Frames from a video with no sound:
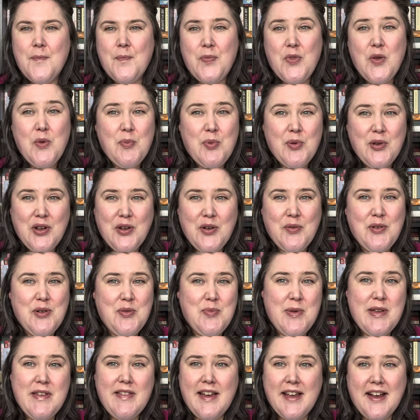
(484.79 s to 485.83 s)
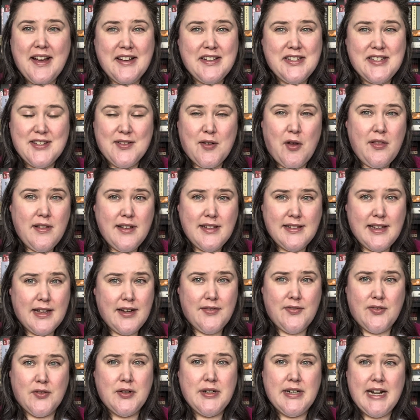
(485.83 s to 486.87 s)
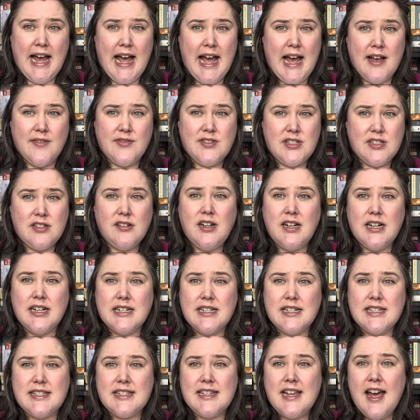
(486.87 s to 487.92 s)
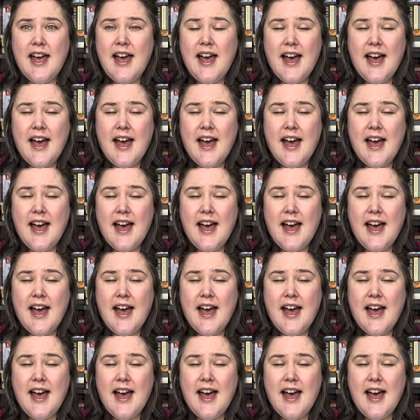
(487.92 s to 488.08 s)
the book would be like a solid like 4.5 stars.